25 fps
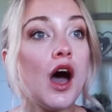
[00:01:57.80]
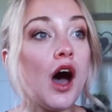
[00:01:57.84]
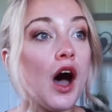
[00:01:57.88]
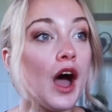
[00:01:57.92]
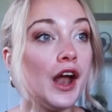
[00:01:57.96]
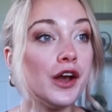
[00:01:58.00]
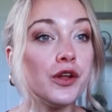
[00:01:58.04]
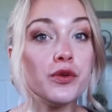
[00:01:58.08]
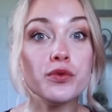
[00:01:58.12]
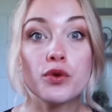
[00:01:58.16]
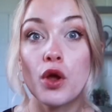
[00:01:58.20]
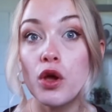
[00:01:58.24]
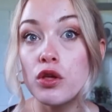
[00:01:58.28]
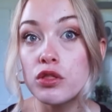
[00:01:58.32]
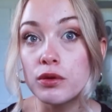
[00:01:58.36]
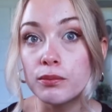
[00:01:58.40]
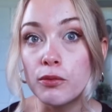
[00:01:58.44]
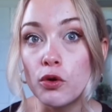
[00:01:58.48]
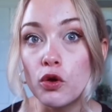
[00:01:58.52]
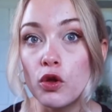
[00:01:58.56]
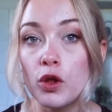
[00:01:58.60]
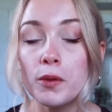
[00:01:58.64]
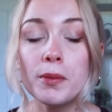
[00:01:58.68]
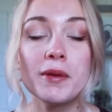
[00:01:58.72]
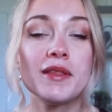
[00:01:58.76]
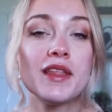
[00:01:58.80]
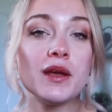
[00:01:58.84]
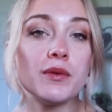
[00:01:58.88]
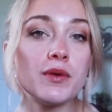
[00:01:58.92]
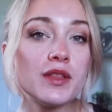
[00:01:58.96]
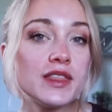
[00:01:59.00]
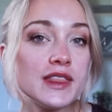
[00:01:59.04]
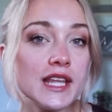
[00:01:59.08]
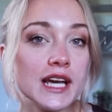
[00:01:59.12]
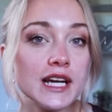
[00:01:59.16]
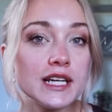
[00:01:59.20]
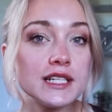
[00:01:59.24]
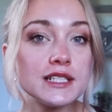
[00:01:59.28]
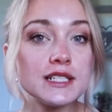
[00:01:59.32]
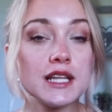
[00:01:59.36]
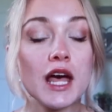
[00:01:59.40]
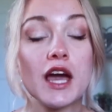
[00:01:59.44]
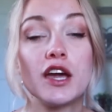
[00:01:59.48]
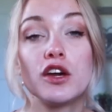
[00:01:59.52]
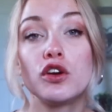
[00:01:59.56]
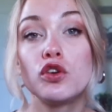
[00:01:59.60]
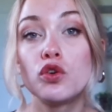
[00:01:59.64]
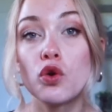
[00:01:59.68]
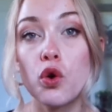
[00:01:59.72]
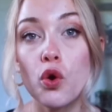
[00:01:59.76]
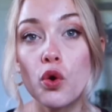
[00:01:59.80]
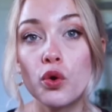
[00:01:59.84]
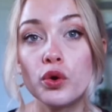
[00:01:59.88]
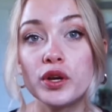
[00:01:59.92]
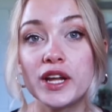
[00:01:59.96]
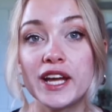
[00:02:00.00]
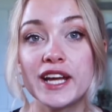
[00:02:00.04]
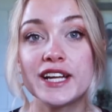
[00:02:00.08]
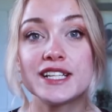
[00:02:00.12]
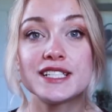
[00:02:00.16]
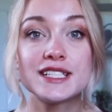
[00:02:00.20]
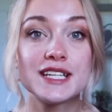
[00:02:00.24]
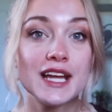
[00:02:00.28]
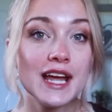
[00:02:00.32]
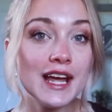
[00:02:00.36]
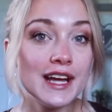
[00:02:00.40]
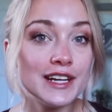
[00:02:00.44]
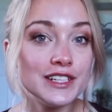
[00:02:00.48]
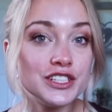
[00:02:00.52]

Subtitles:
I don't know them all, but they were things like cornet,